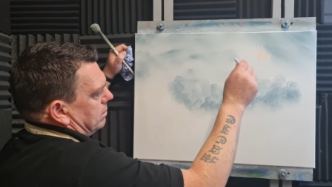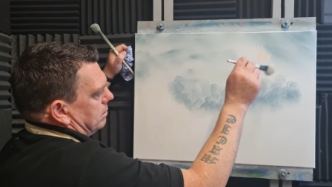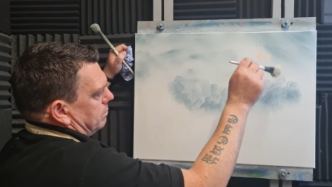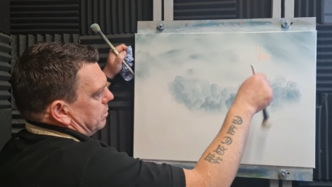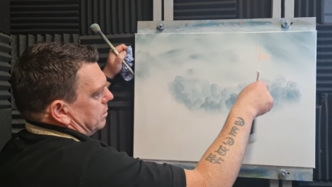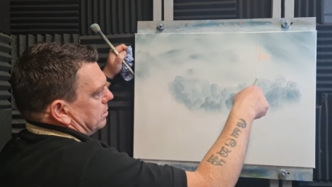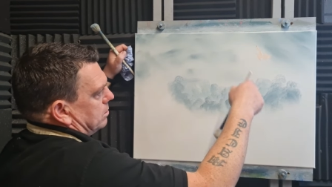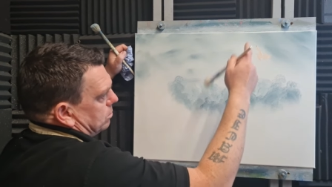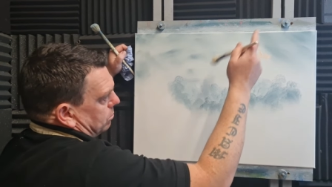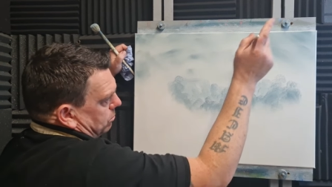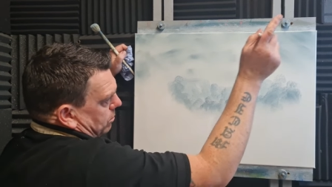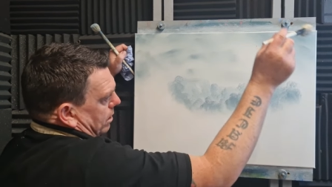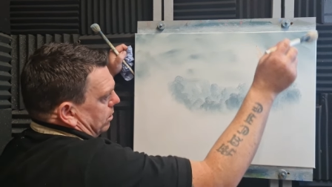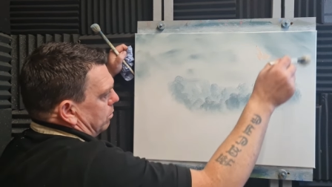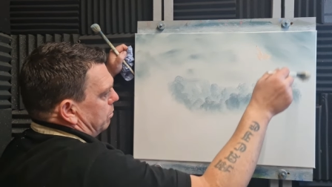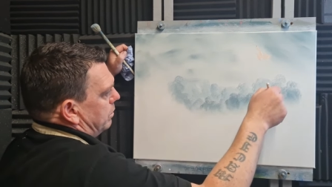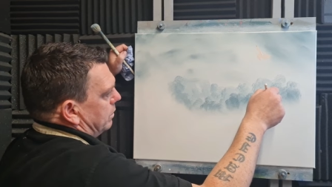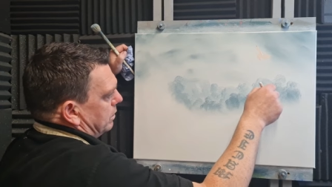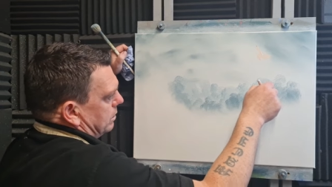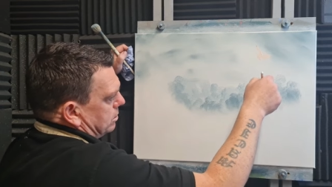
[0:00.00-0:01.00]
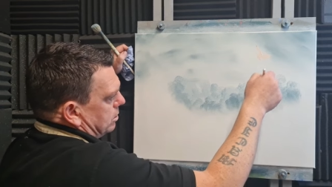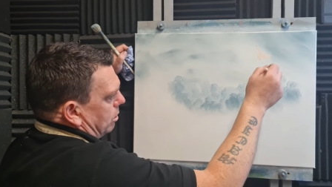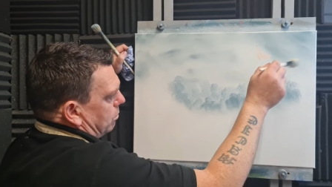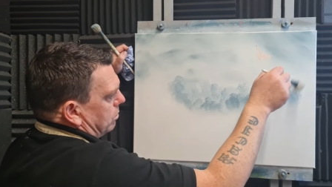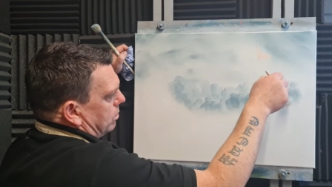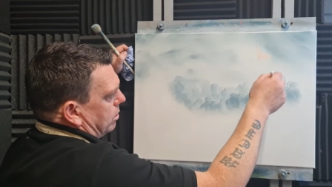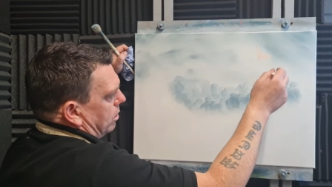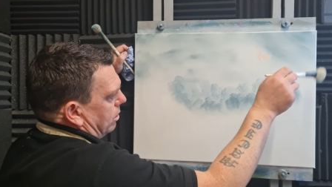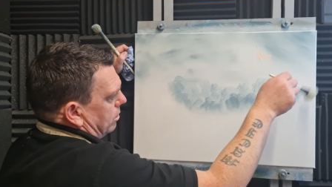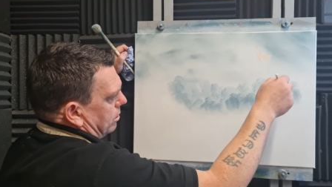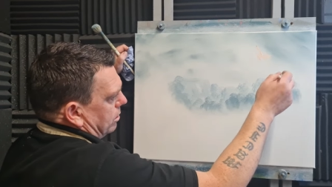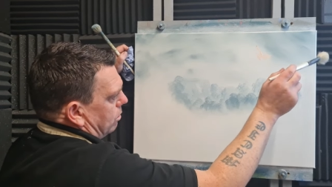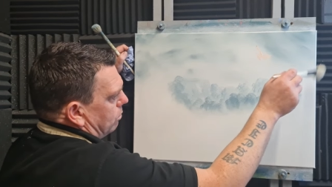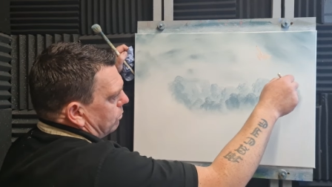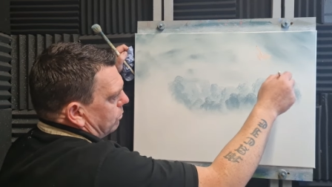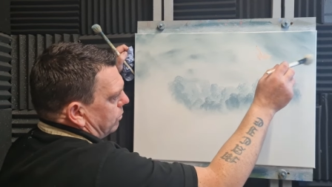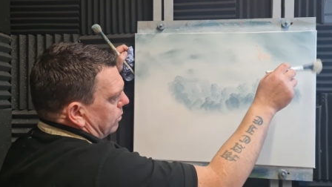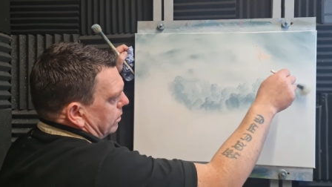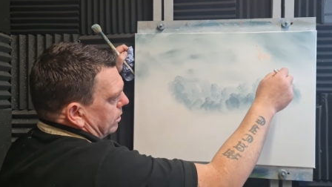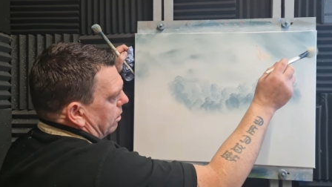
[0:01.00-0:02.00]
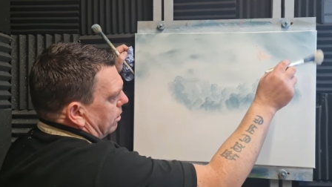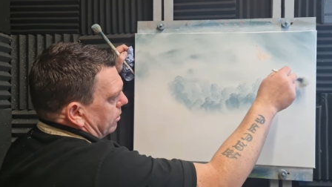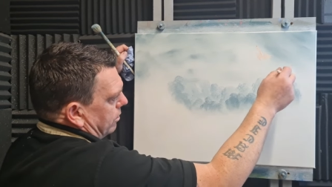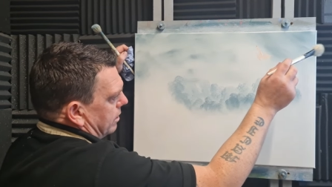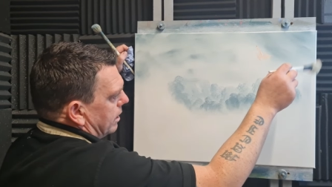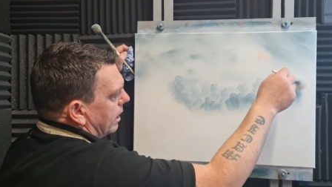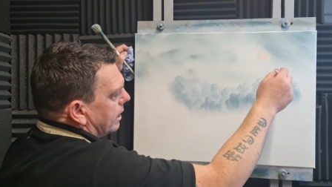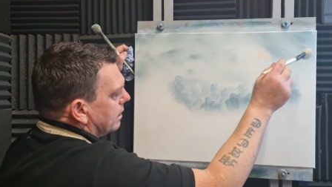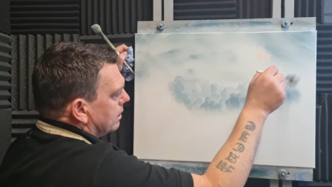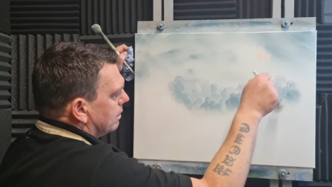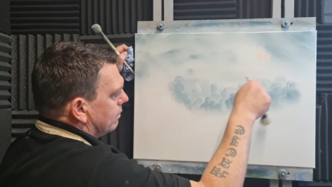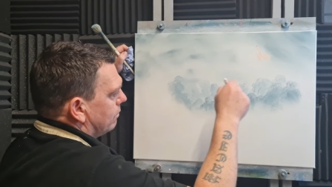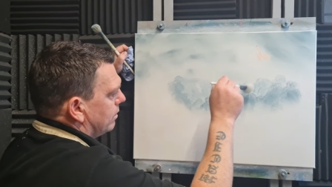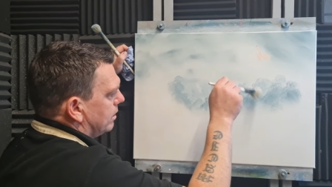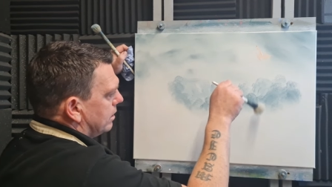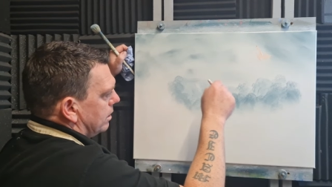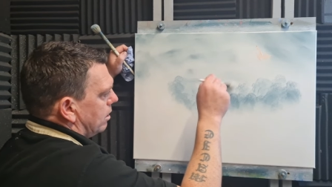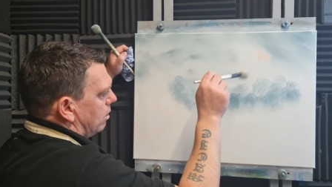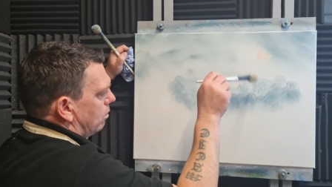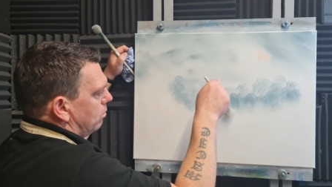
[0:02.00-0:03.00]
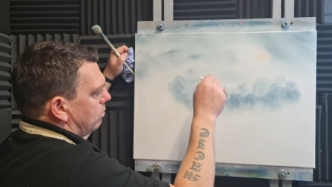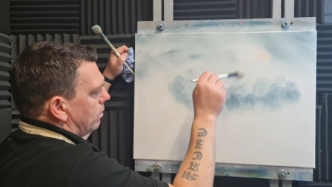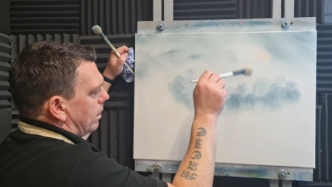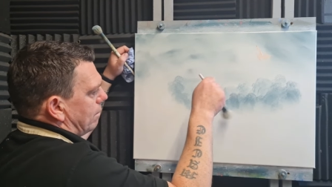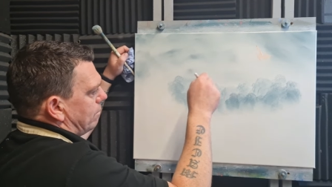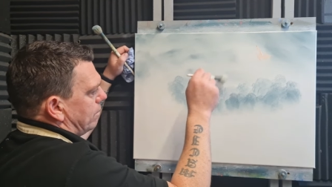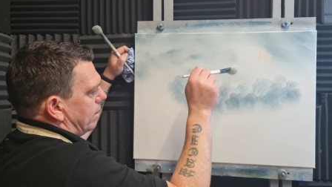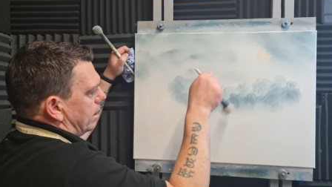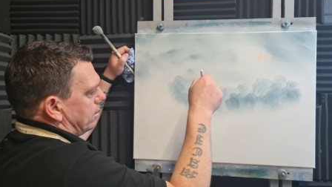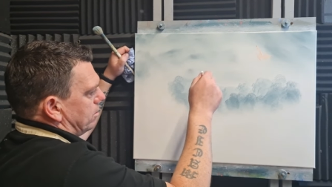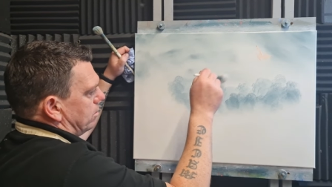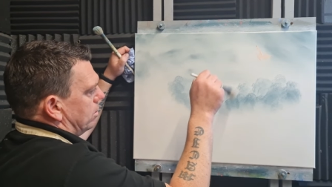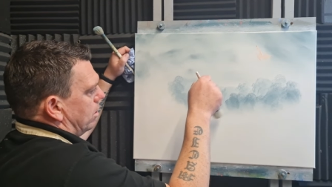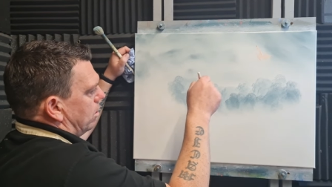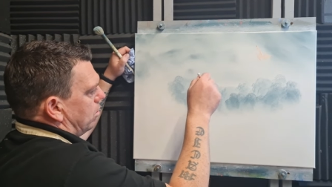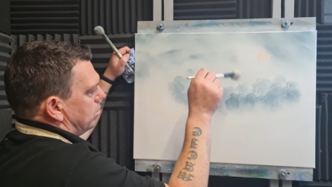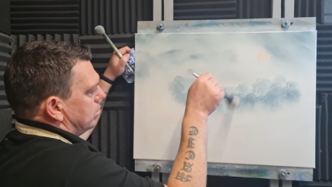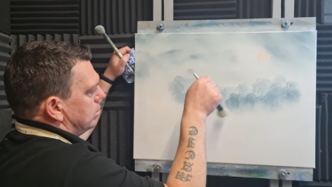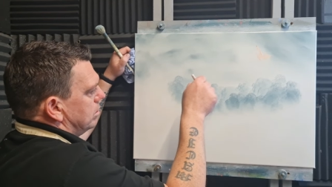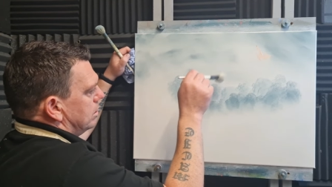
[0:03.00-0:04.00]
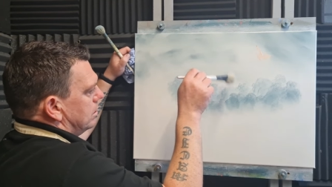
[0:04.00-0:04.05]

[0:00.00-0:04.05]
It'll be somewhere up in the top corner, hopefully, or at the end of the video, or whatever. I don't know.